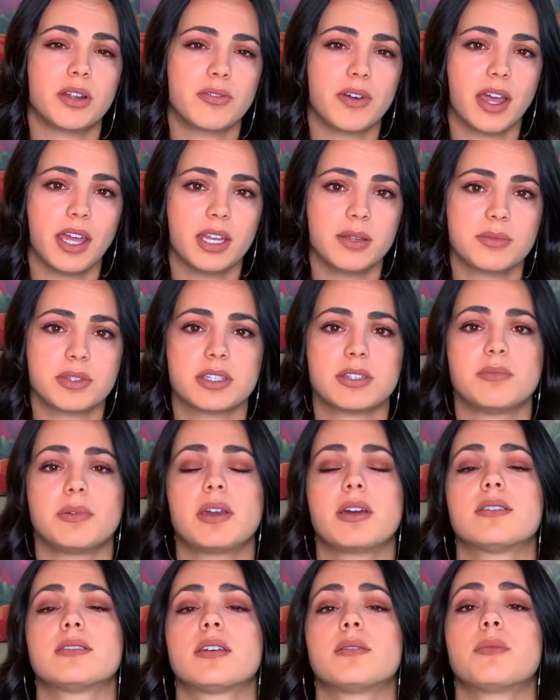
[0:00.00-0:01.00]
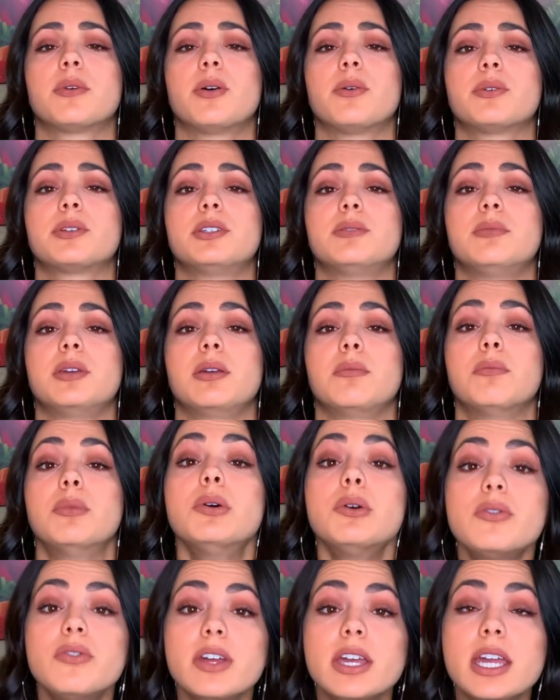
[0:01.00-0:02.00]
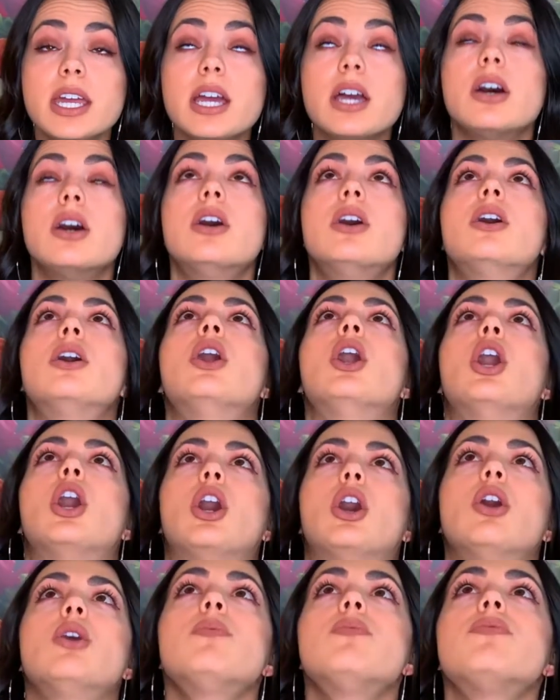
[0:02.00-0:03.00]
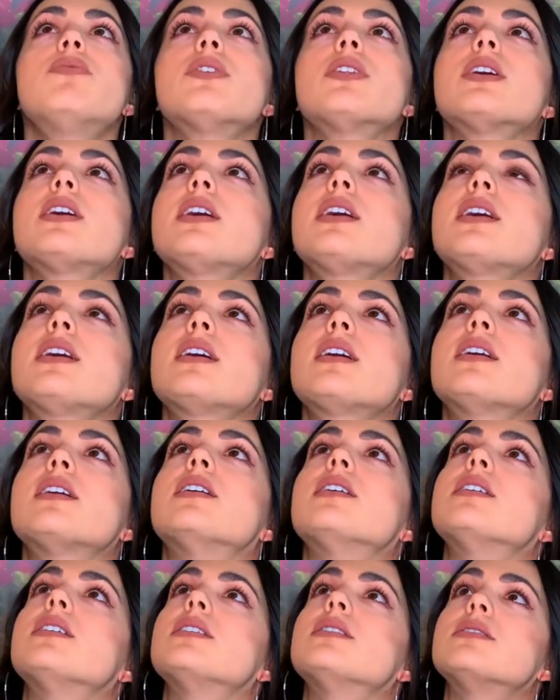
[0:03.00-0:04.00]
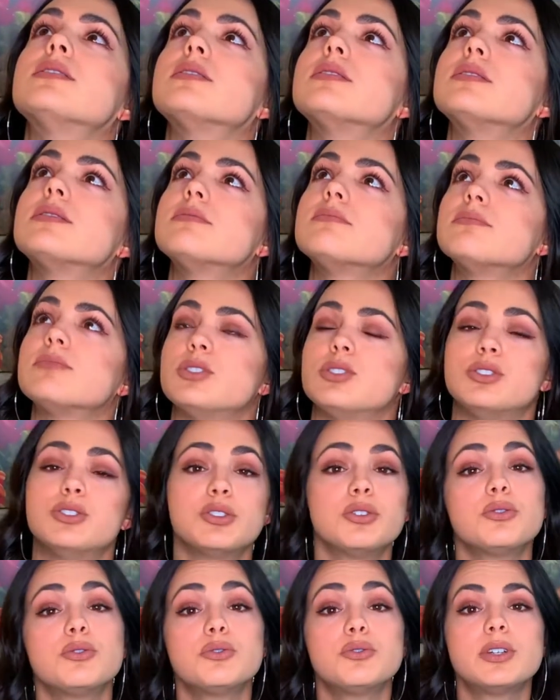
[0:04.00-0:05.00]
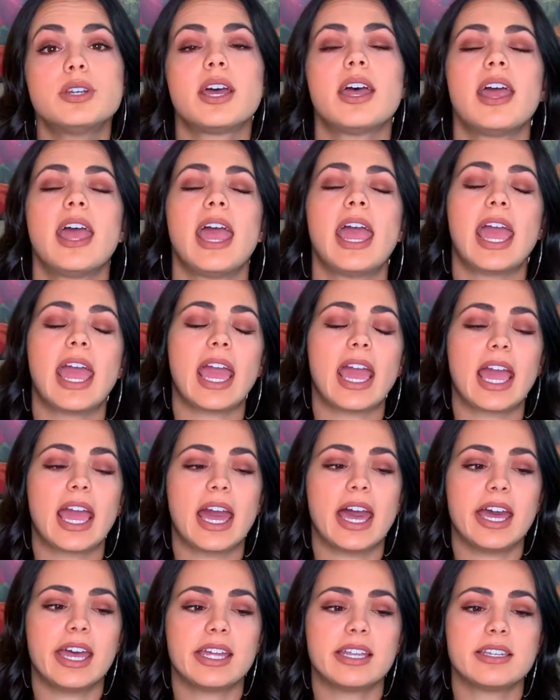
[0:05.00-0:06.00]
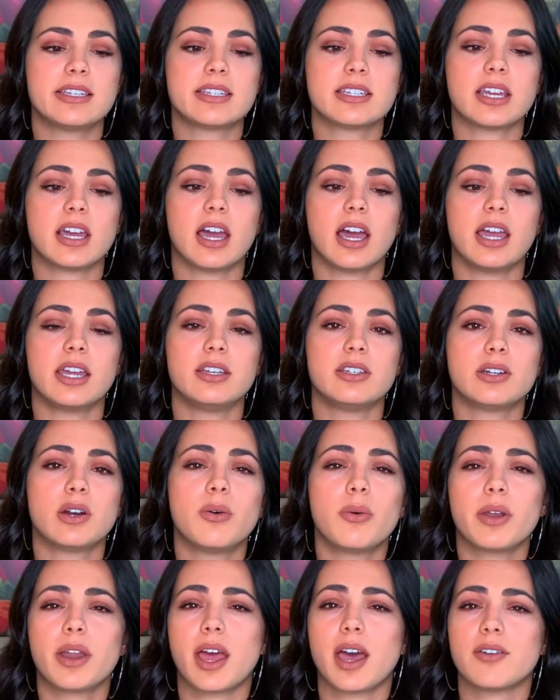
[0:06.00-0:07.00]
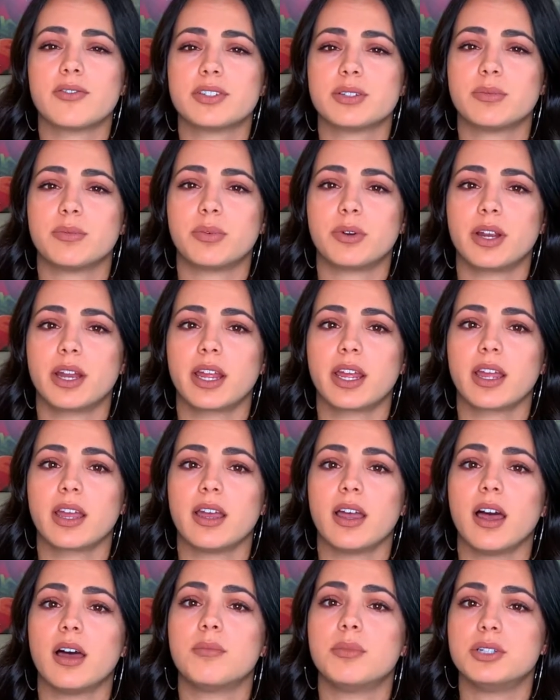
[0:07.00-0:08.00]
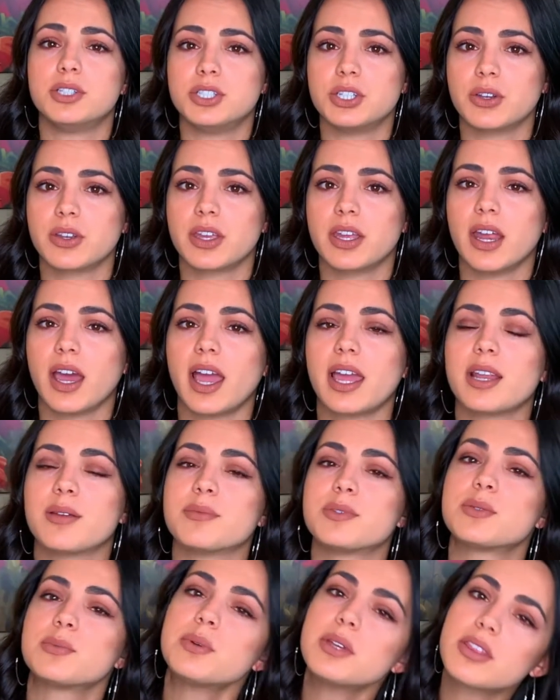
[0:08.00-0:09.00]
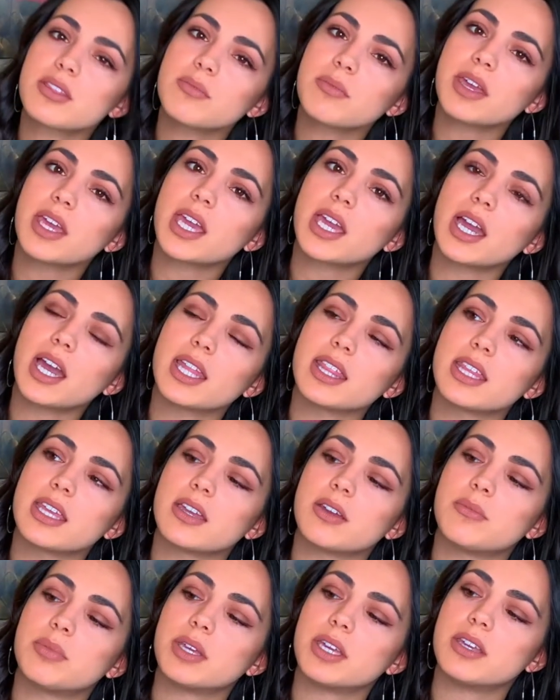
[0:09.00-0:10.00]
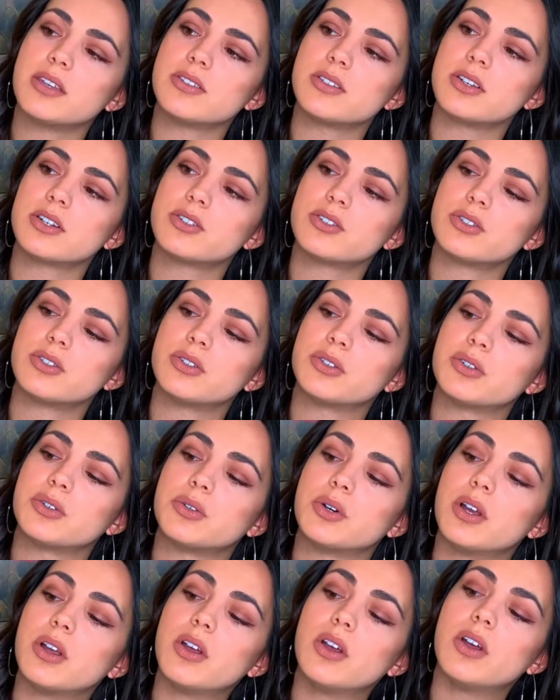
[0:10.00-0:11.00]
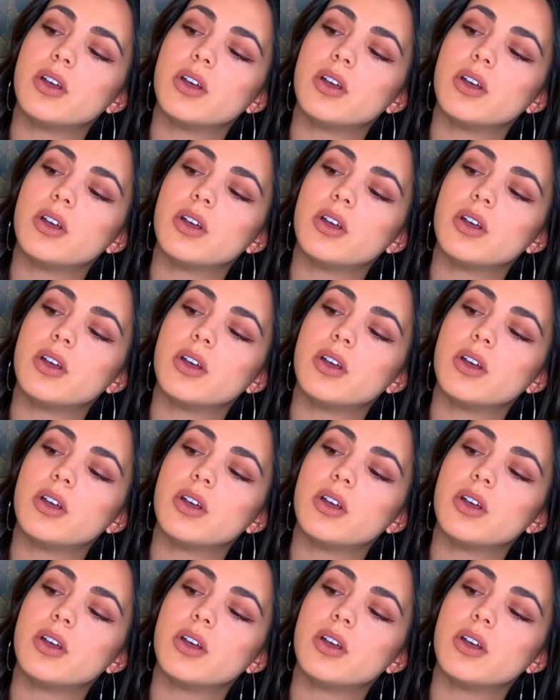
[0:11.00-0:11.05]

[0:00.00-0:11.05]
of items, it's because I'm going to be moving, hopefully soon, and I don't want to have to bring a bajillion items with me. I think it'd be easier to